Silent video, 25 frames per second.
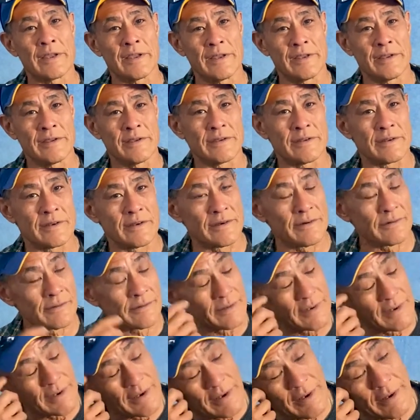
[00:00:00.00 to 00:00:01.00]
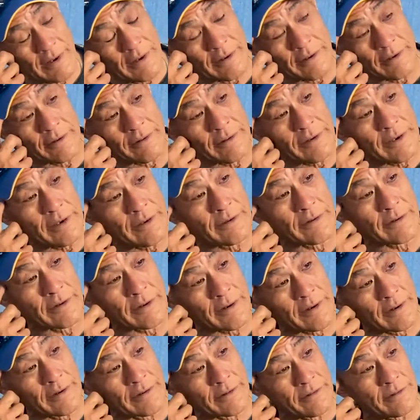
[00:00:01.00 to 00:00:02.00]
Yeah. You know? Yeah. You're either
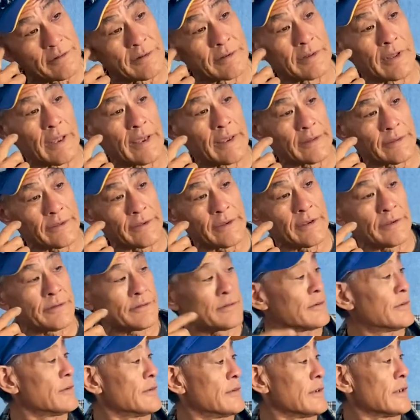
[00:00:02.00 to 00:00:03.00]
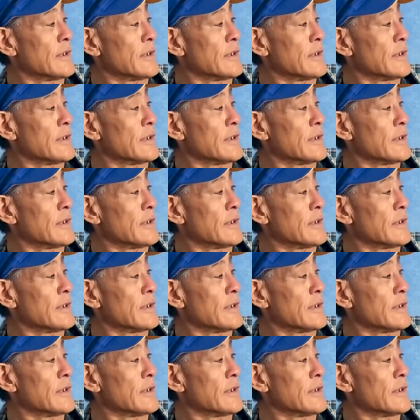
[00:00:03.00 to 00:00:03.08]
gonna do it like this, or you